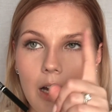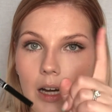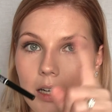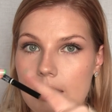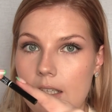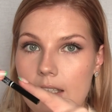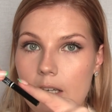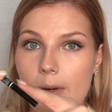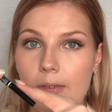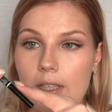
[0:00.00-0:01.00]

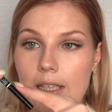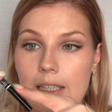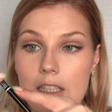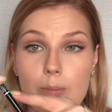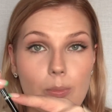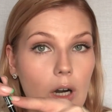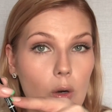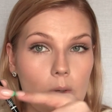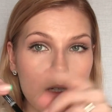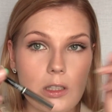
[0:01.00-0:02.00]
Anastasia Beverly Hills
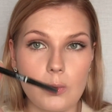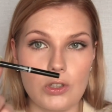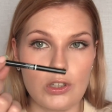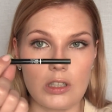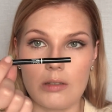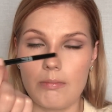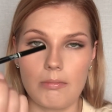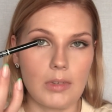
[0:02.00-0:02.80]
Brow Wiz, which is